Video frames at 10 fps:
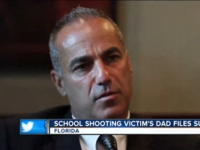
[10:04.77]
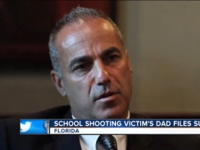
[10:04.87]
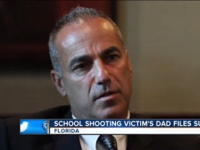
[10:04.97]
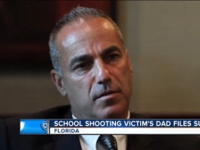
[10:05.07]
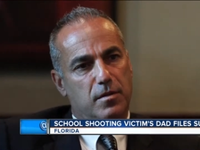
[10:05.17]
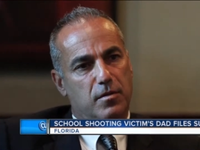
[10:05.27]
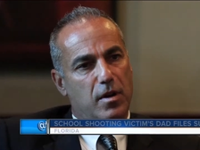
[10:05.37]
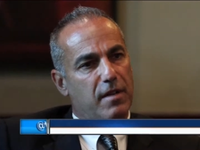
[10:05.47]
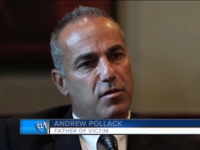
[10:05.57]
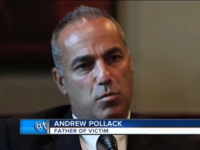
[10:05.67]
for,
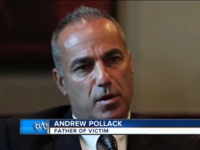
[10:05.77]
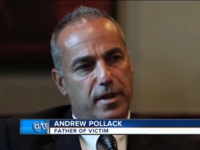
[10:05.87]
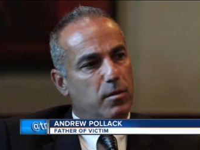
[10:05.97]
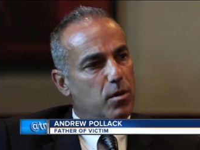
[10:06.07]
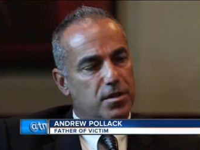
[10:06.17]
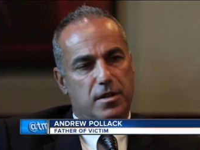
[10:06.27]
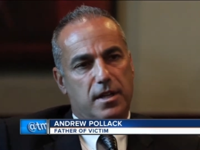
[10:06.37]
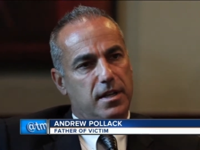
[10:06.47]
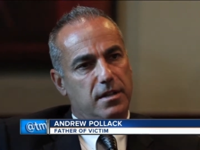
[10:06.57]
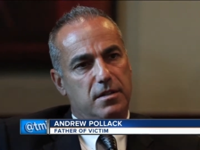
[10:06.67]
for everyone that wants
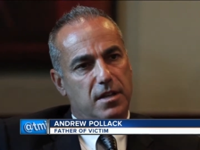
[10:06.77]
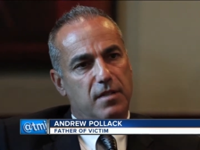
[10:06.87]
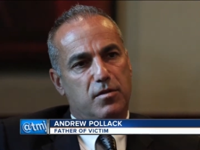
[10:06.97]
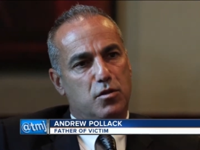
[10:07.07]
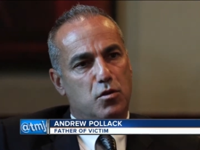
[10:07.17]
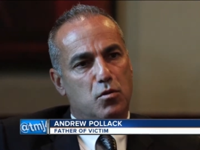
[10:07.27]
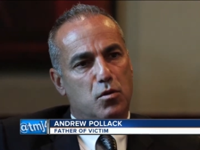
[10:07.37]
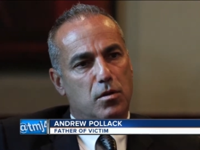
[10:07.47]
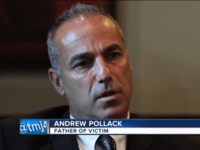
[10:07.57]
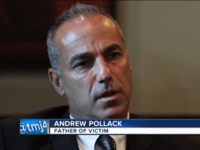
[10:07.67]
their kids safe at school.